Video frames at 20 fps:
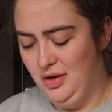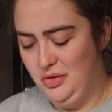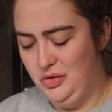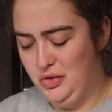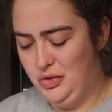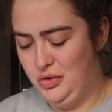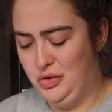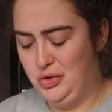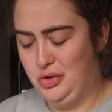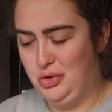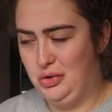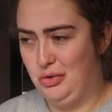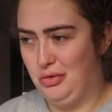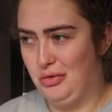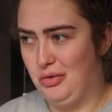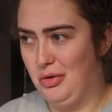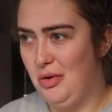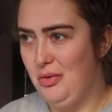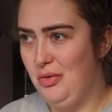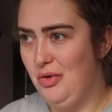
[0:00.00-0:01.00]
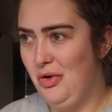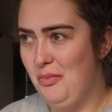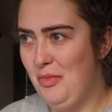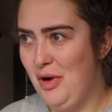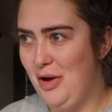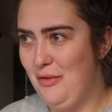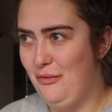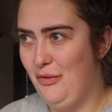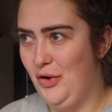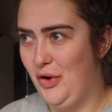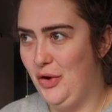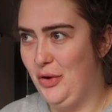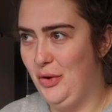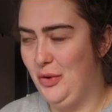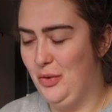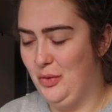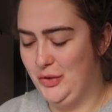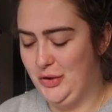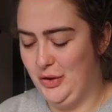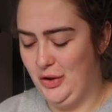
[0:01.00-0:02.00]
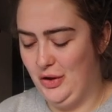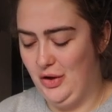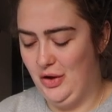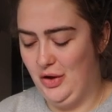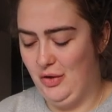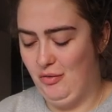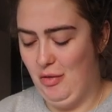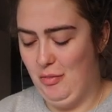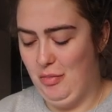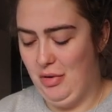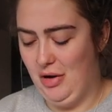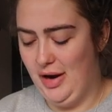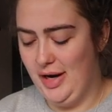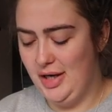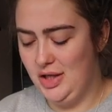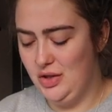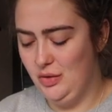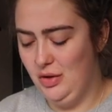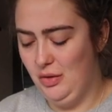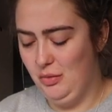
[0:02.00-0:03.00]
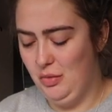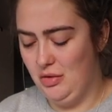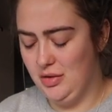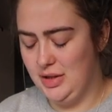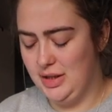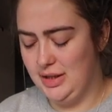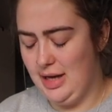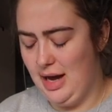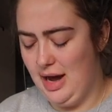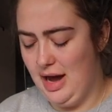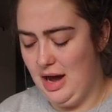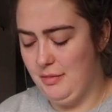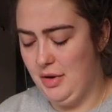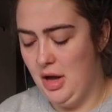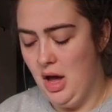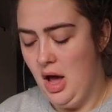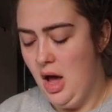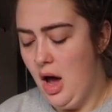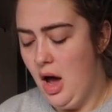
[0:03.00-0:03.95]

scroll on my phone or to reply to a WhatsApp.